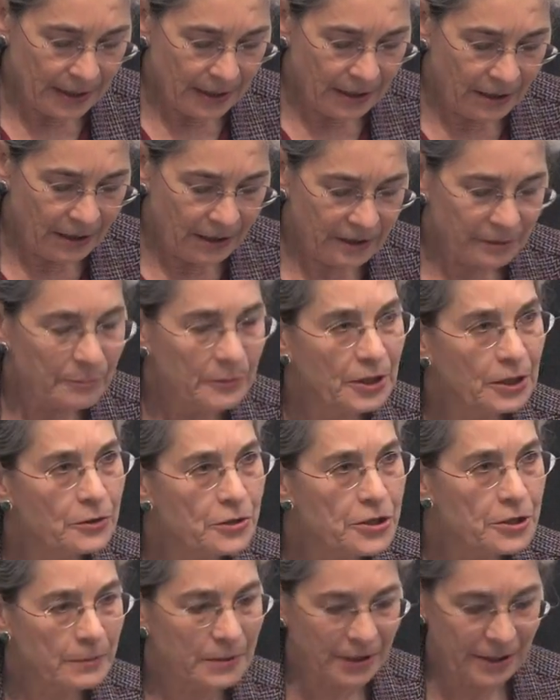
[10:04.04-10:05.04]
called
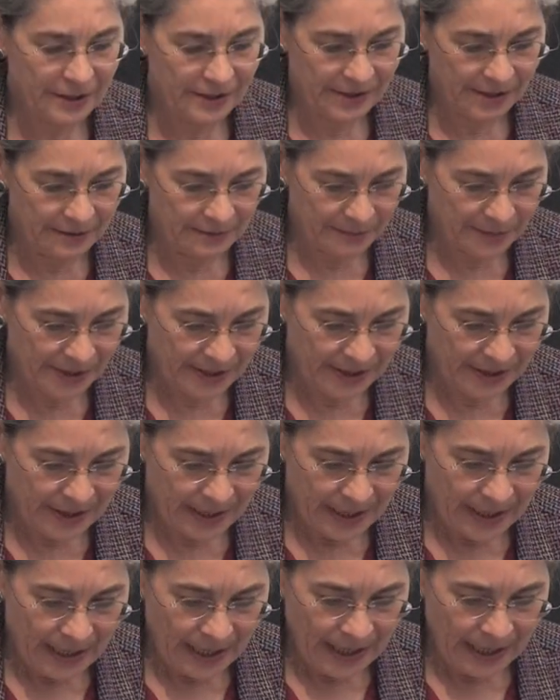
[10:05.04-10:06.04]
mutualisms
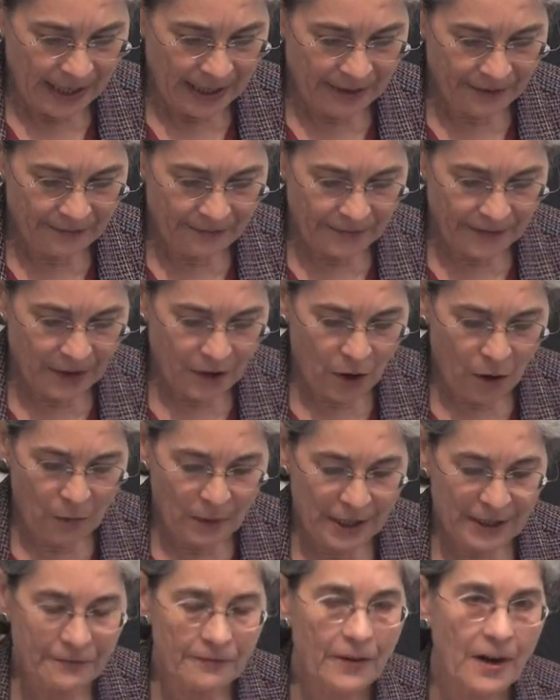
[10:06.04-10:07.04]
have
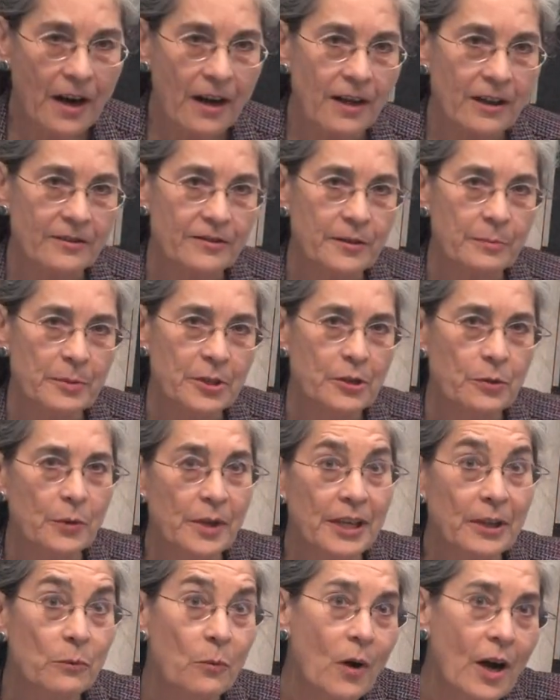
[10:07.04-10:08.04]
co-evolved
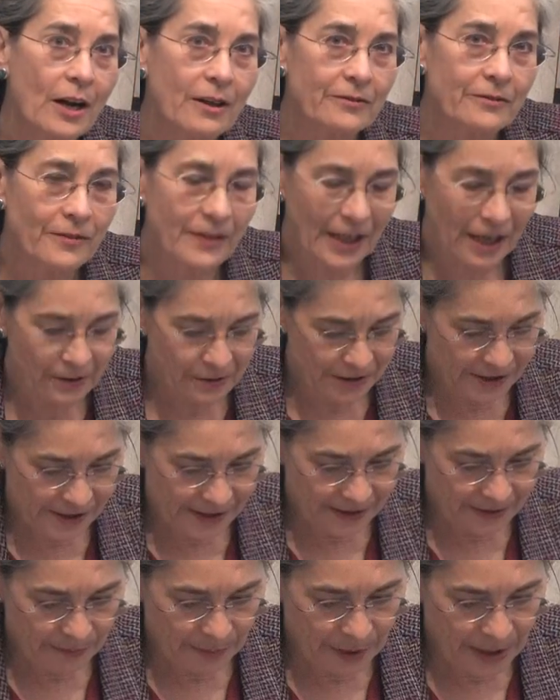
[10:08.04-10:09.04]
between wildflowers
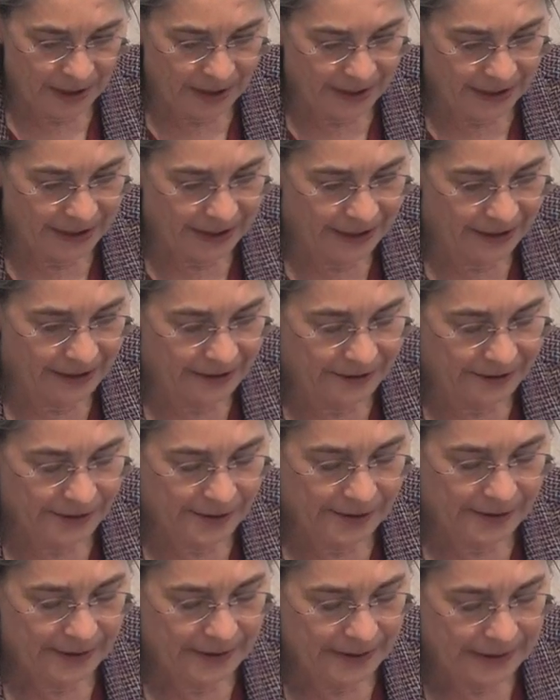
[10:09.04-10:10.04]
and
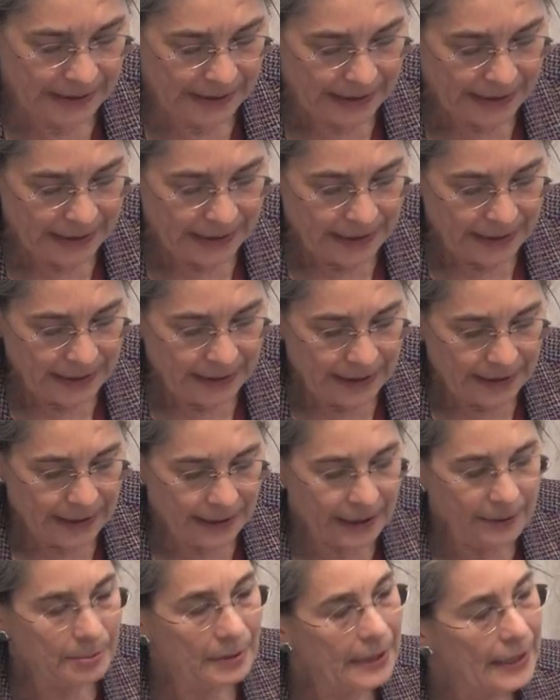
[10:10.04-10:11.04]
pollinators.
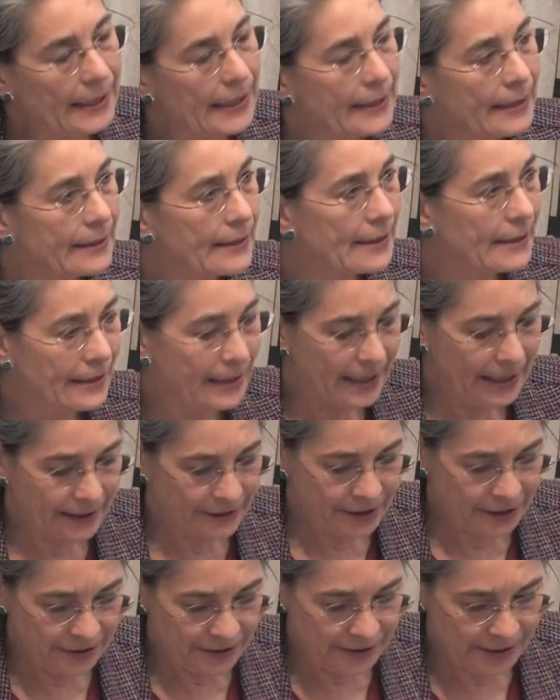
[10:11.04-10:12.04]
Deeply hidden
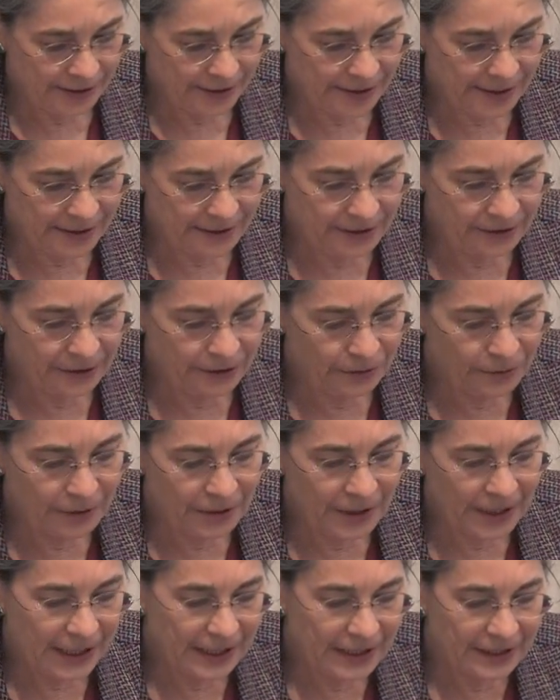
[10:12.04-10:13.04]
nectars
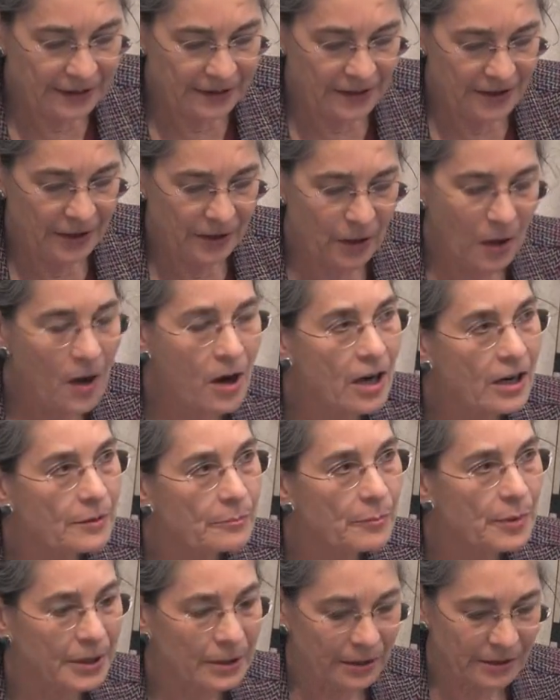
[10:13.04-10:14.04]
lure in the long
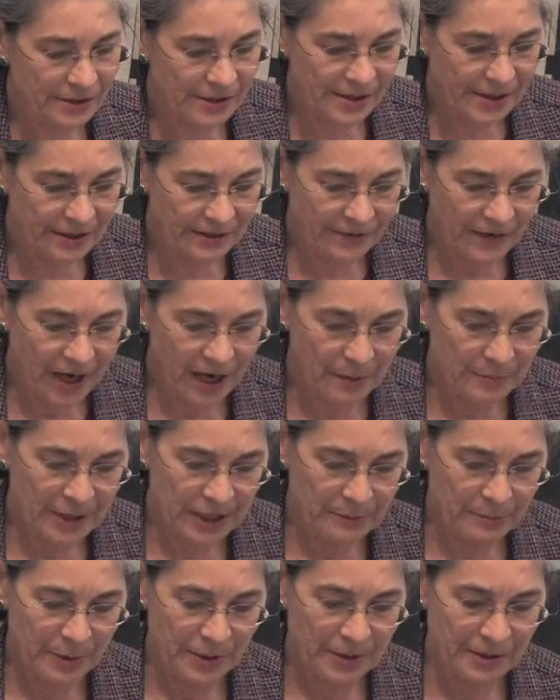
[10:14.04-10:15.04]
bills of
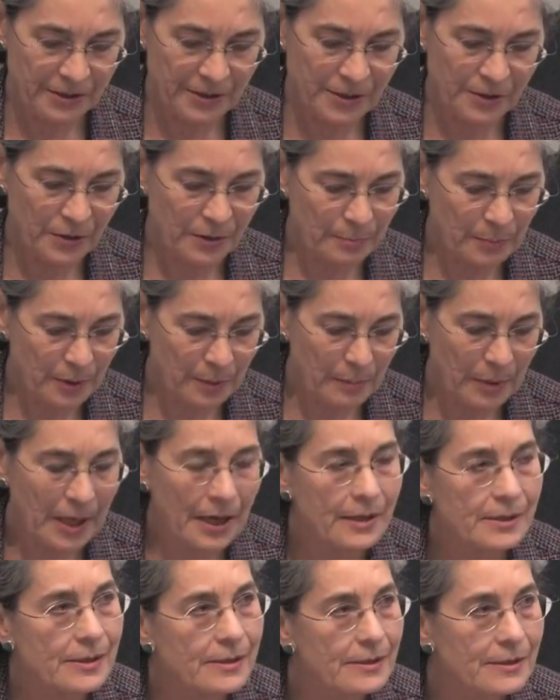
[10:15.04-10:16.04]
hummingbirds or
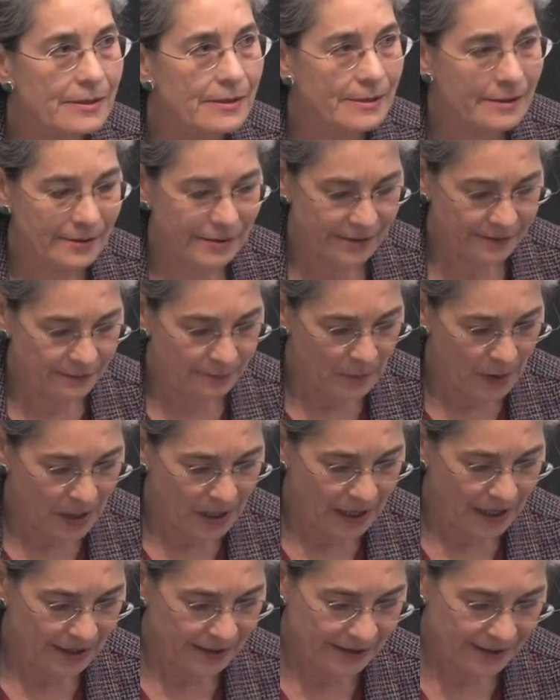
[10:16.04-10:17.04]
proboscises of
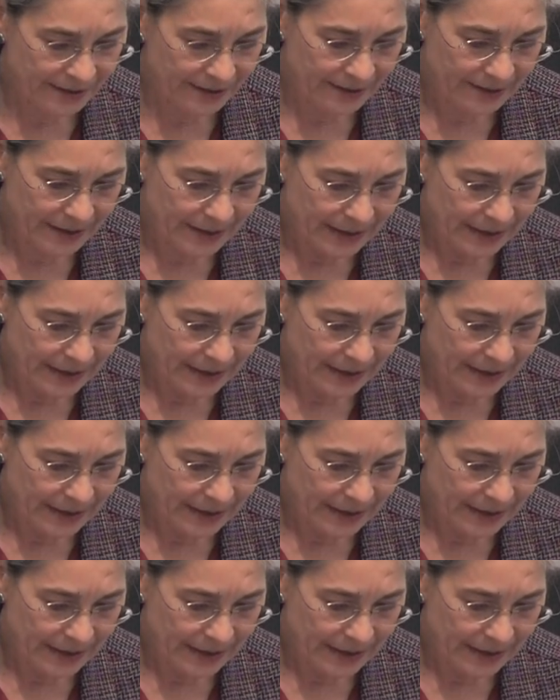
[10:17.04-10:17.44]
moths,